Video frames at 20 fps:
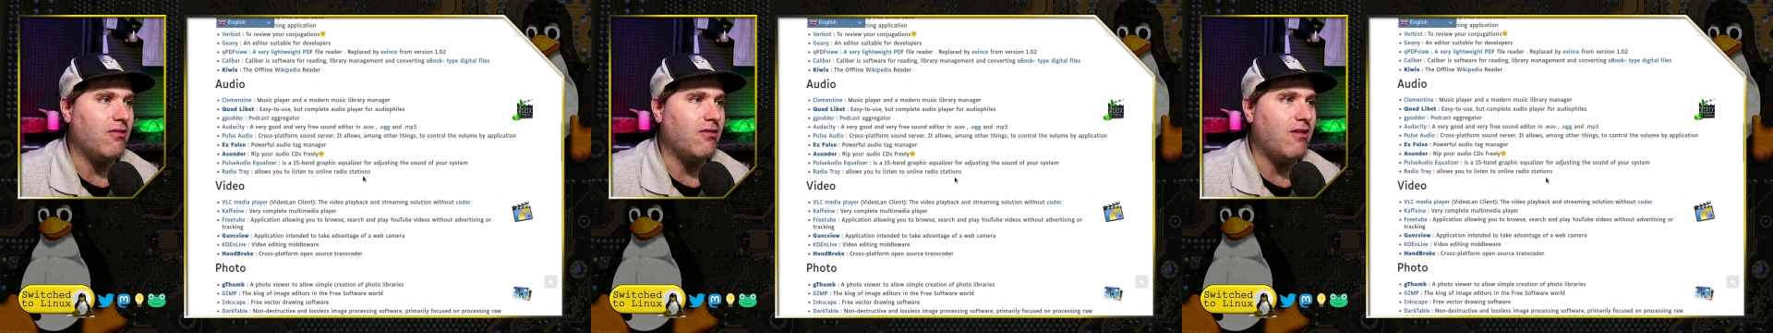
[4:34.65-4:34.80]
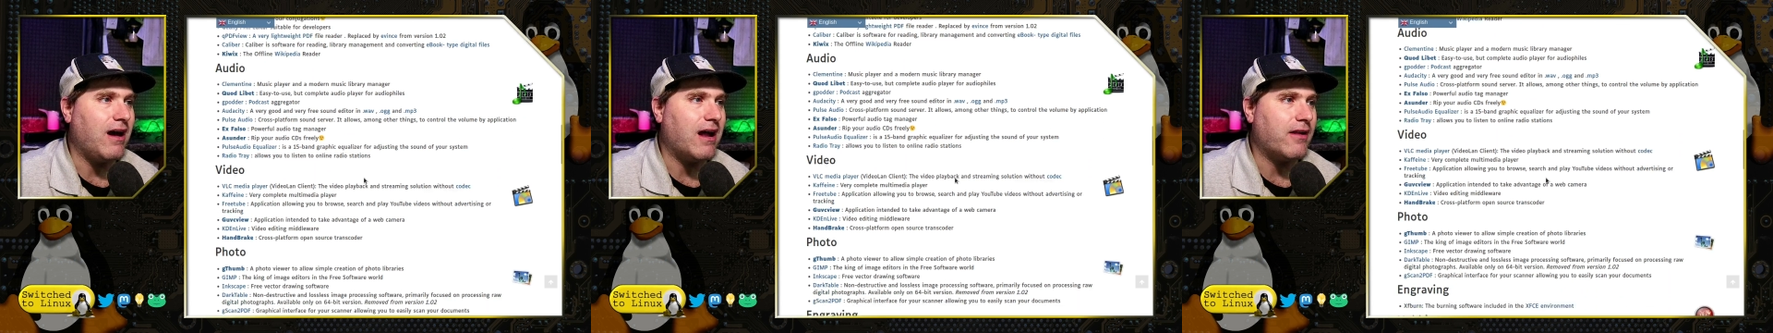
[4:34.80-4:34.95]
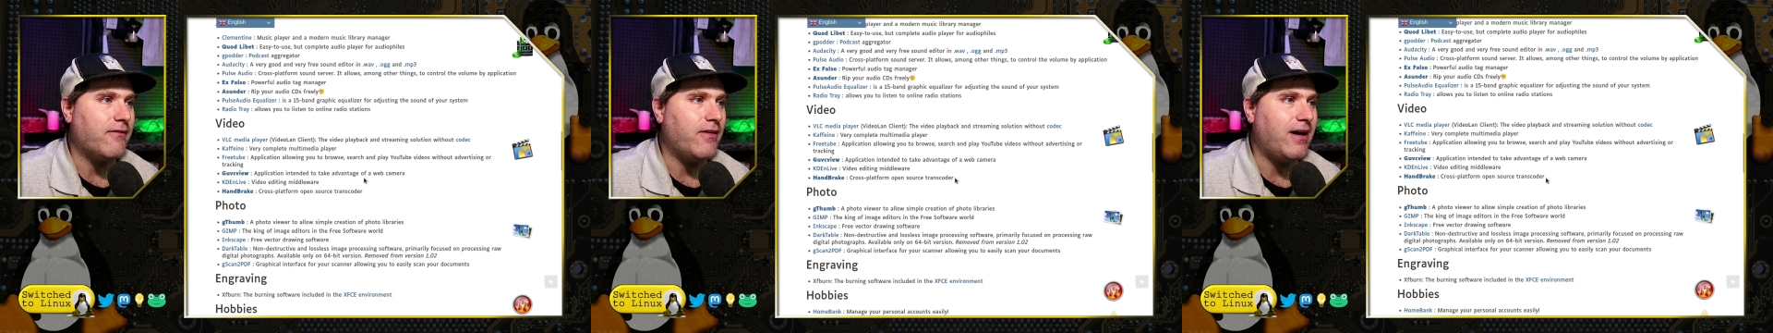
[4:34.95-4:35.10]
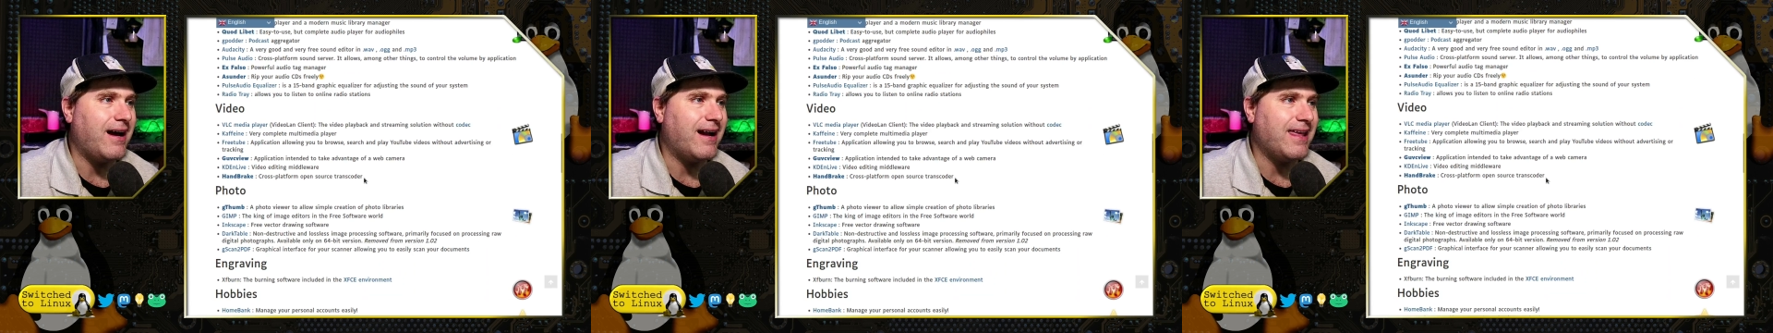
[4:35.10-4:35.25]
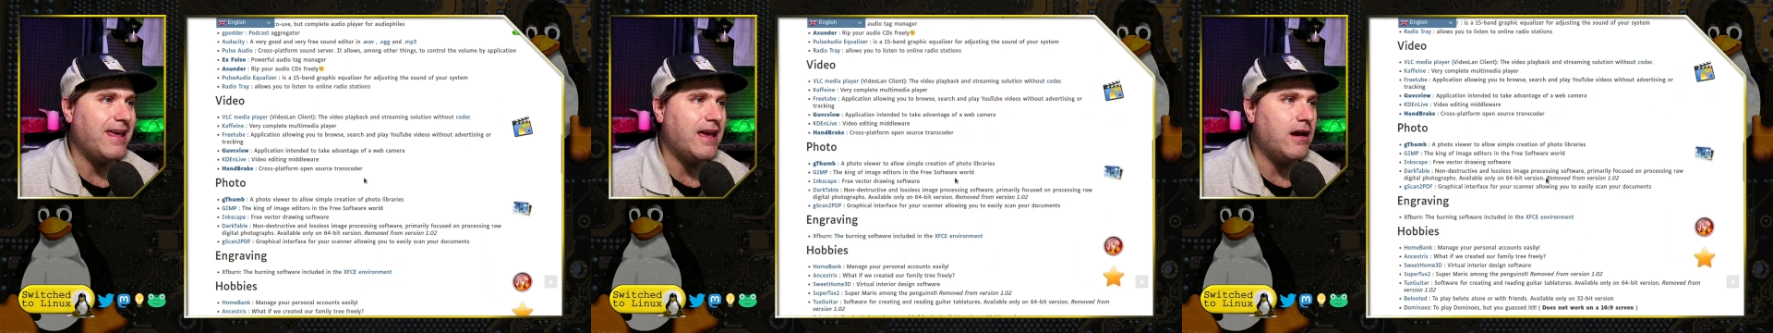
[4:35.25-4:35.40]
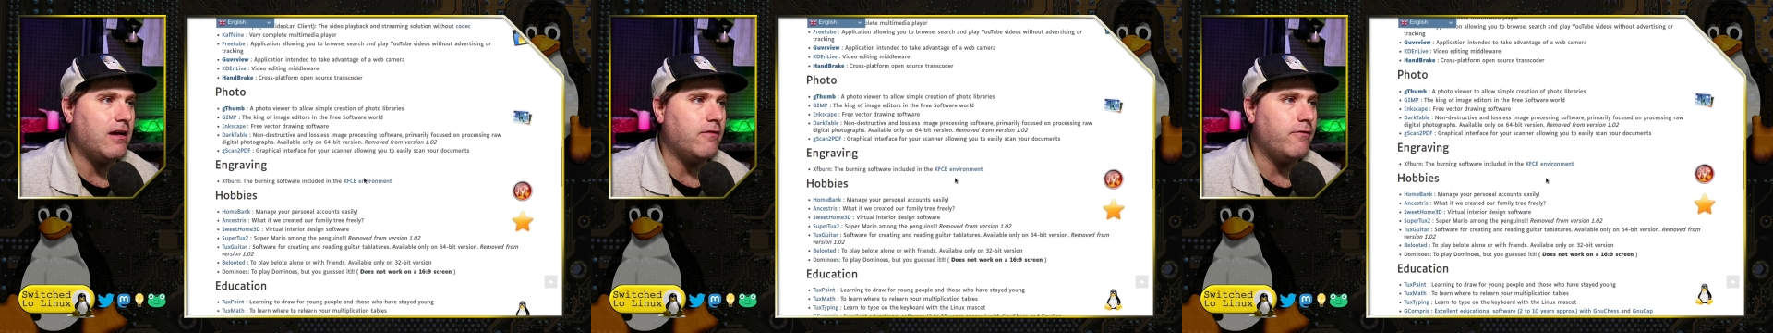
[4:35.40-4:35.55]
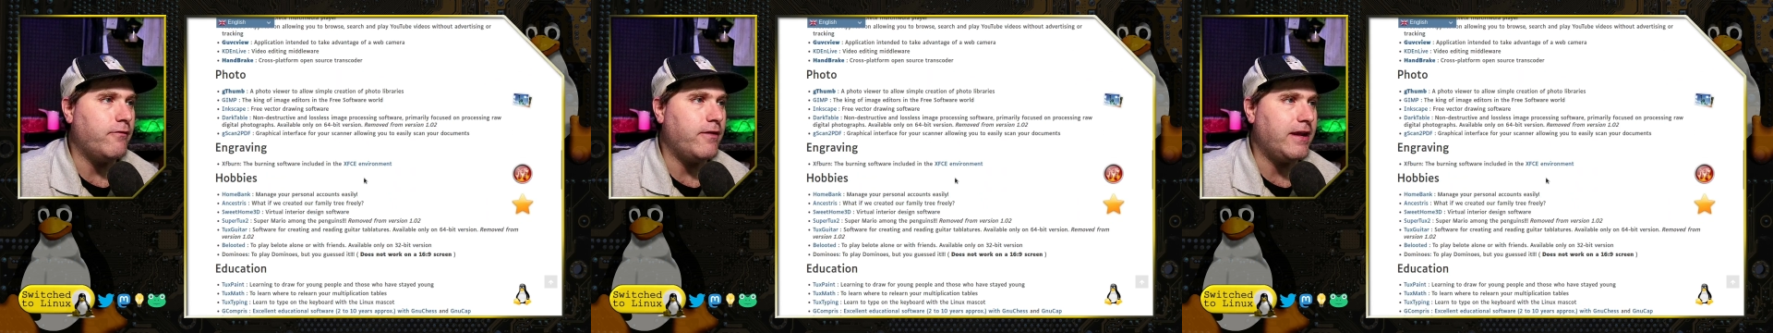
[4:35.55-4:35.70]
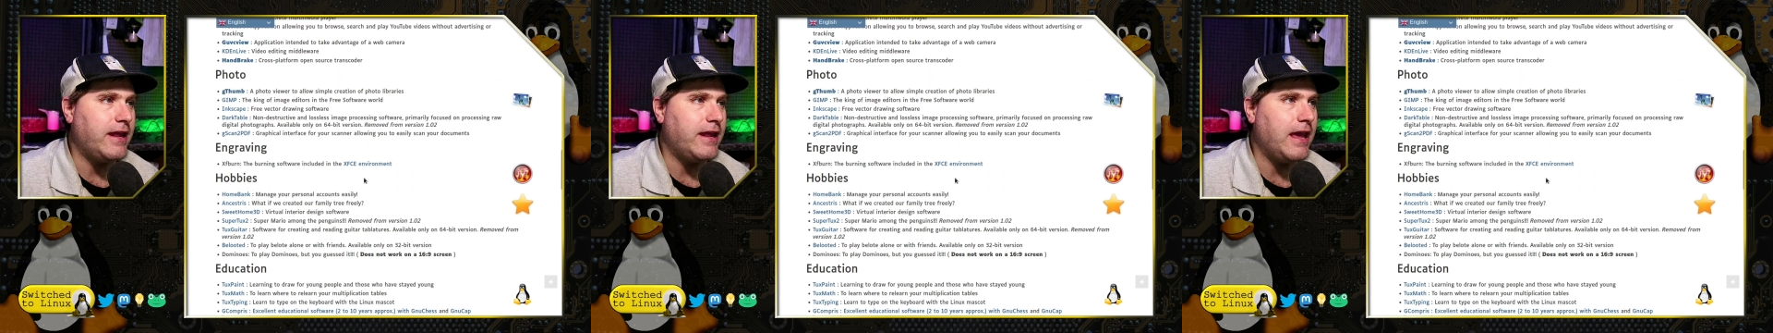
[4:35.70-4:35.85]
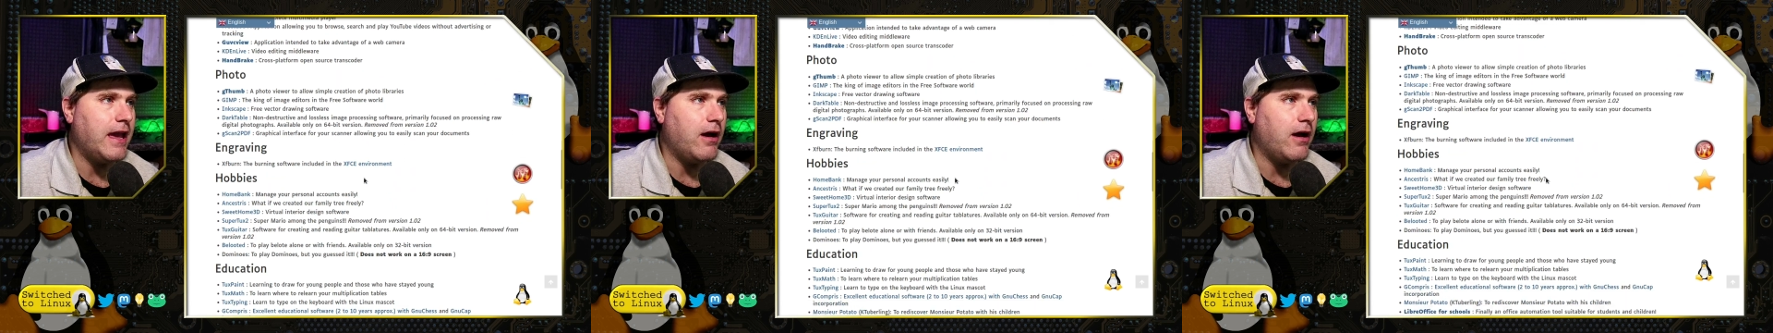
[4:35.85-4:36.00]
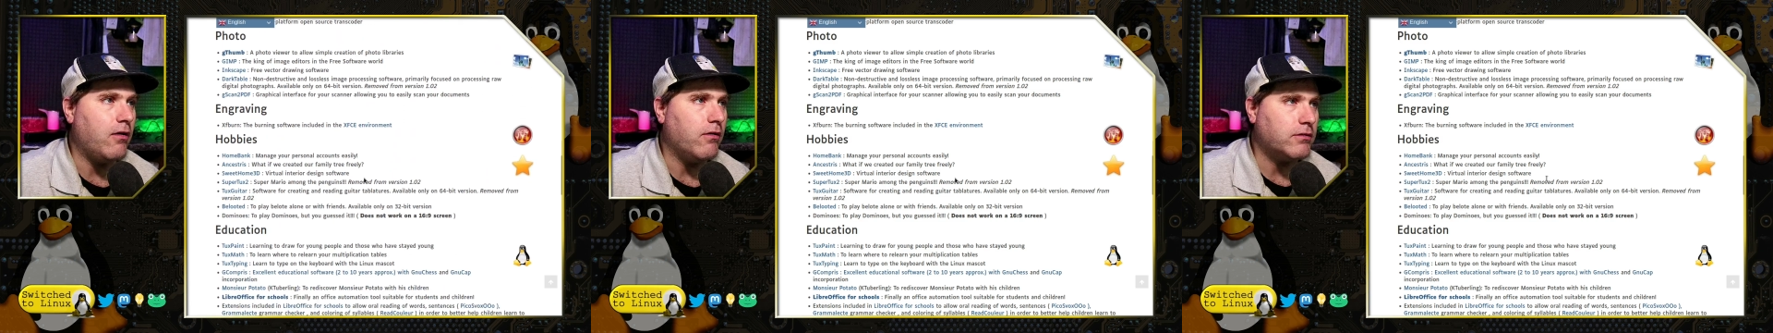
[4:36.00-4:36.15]
lot of audio,
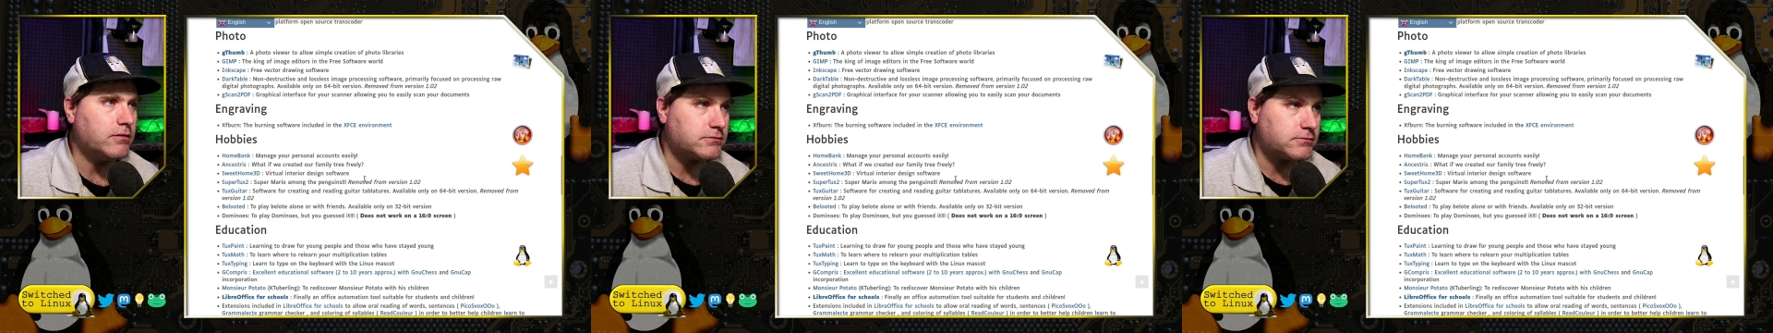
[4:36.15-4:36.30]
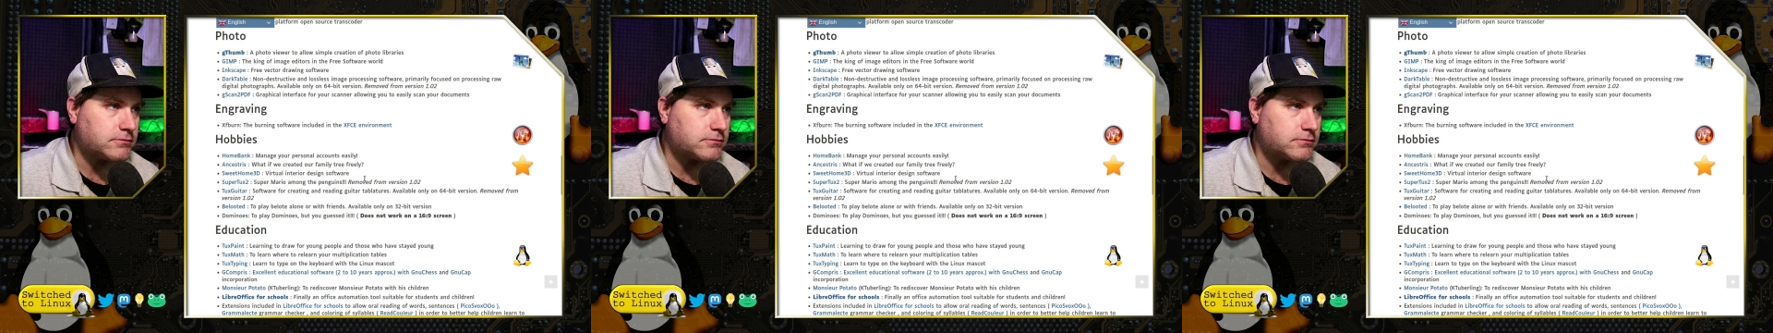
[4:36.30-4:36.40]
video,